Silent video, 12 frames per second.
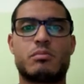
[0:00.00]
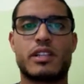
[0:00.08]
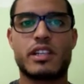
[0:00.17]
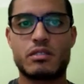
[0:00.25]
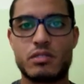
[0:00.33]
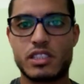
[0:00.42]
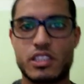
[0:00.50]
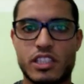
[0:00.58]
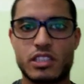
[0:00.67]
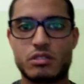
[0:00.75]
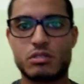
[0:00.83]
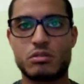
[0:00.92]
but I will
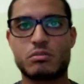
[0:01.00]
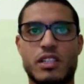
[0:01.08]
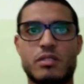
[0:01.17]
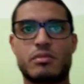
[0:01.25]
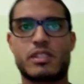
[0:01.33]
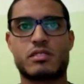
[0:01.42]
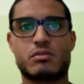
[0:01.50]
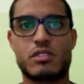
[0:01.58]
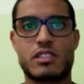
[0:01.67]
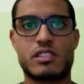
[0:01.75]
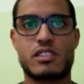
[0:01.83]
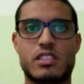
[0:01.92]
try to do my best
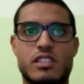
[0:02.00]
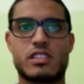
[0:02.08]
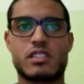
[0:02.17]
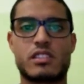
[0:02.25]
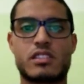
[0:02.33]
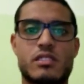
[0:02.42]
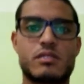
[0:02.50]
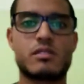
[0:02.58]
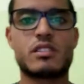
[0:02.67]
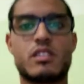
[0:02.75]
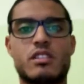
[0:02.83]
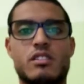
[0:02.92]
with this series.
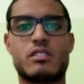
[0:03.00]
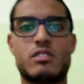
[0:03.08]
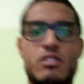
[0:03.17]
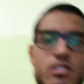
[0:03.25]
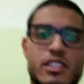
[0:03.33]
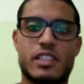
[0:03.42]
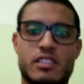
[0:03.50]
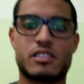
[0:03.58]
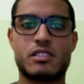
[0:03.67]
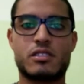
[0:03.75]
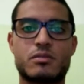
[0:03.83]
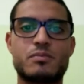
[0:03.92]
Alright,
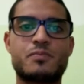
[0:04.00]
so